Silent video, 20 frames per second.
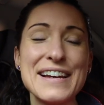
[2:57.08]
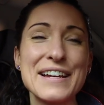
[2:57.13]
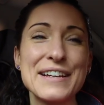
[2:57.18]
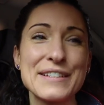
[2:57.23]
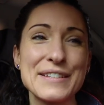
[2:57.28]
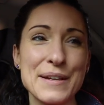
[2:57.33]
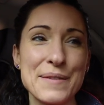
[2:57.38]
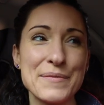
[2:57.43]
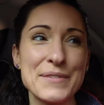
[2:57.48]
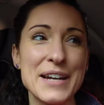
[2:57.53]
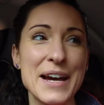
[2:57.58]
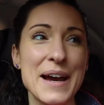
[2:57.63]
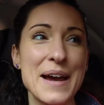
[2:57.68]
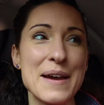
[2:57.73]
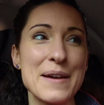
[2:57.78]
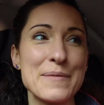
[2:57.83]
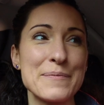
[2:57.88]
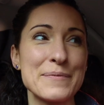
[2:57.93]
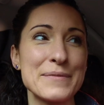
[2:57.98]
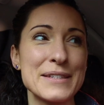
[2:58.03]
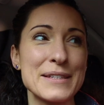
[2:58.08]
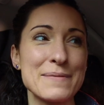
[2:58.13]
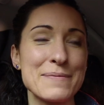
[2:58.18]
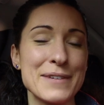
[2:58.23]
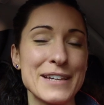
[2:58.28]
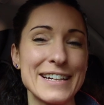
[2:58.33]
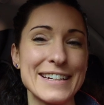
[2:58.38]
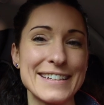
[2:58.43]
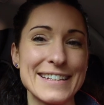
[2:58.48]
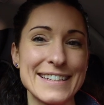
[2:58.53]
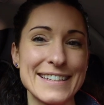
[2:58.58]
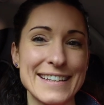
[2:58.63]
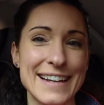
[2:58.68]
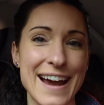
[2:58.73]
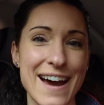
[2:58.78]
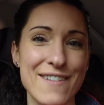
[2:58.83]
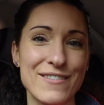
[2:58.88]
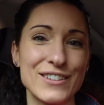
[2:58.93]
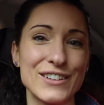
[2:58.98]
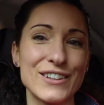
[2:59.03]
Sometimes places that
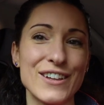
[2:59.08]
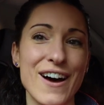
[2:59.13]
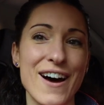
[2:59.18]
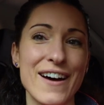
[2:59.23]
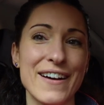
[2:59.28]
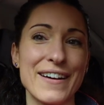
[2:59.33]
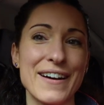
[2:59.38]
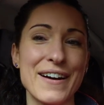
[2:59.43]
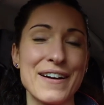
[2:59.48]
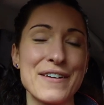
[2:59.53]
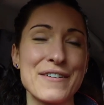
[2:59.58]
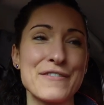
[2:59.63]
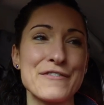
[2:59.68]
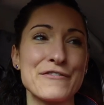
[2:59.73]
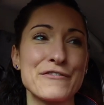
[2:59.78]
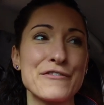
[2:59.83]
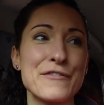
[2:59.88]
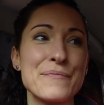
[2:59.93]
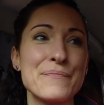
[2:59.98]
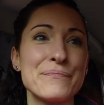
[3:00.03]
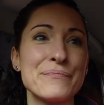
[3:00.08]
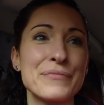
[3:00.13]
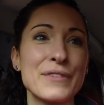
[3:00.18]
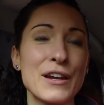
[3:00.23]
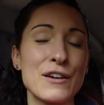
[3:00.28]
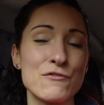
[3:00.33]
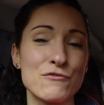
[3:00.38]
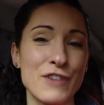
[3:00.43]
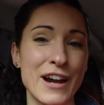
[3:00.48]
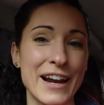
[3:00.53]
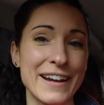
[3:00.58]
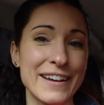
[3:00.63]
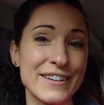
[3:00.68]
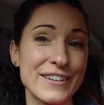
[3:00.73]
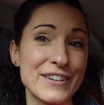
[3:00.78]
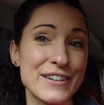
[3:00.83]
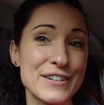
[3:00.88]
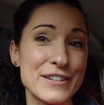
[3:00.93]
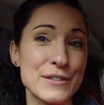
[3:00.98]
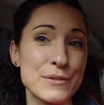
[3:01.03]
have a lot of
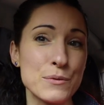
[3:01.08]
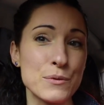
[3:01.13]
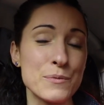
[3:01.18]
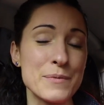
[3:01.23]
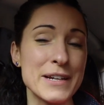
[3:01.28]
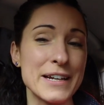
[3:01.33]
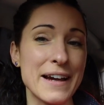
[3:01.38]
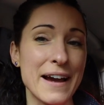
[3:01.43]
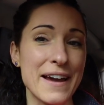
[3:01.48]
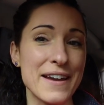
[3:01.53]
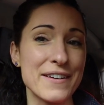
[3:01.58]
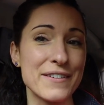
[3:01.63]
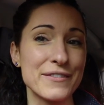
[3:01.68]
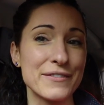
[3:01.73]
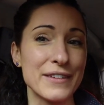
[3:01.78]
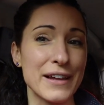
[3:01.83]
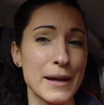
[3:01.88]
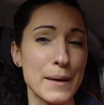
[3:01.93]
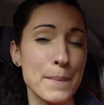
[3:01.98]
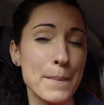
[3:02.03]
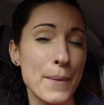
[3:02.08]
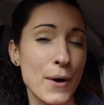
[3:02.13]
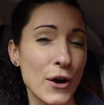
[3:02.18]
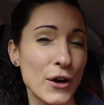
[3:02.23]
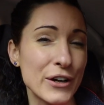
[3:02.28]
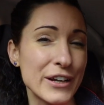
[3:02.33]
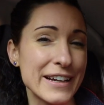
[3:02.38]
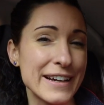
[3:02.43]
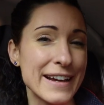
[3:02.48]
regulars will be kind of like party